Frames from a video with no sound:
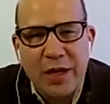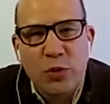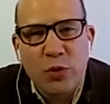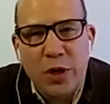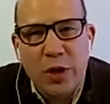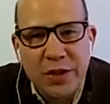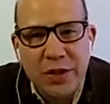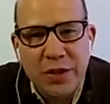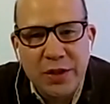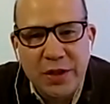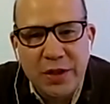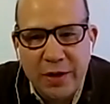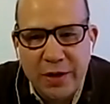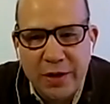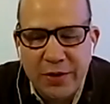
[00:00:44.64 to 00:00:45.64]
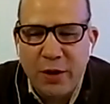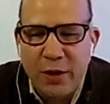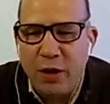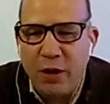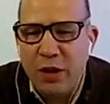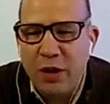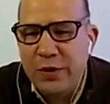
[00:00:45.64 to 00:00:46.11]
Thanksgiving.
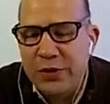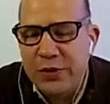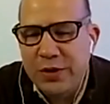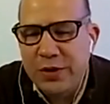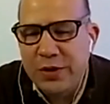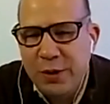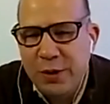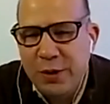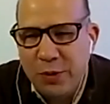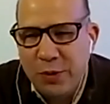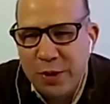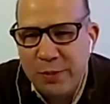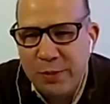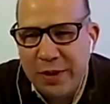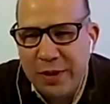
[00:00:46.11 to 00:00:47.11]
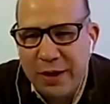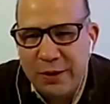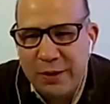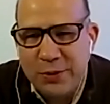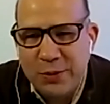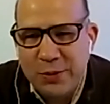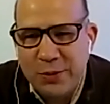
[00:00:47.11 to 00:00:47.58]
I almost said Labor Day. I'm
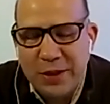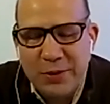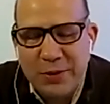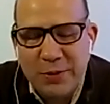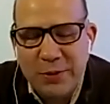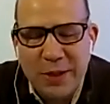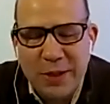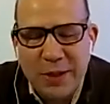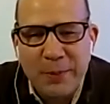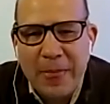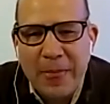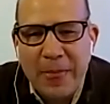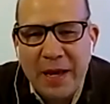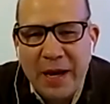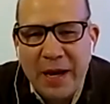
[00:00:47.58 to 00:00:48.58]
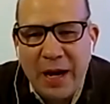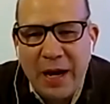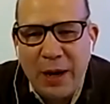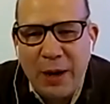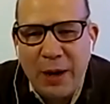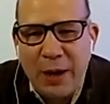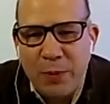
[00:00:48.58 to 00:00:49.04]
rushing the year. I think all of us
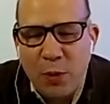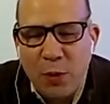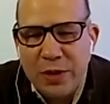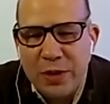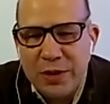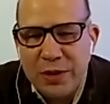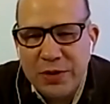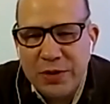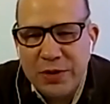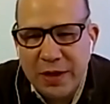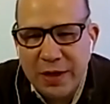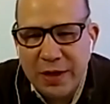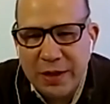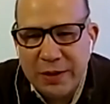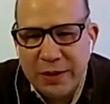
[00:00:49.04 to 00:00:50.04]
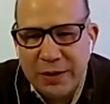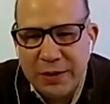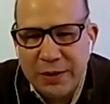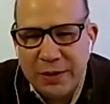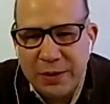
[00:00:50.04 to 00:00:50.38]
want to be out of 2020.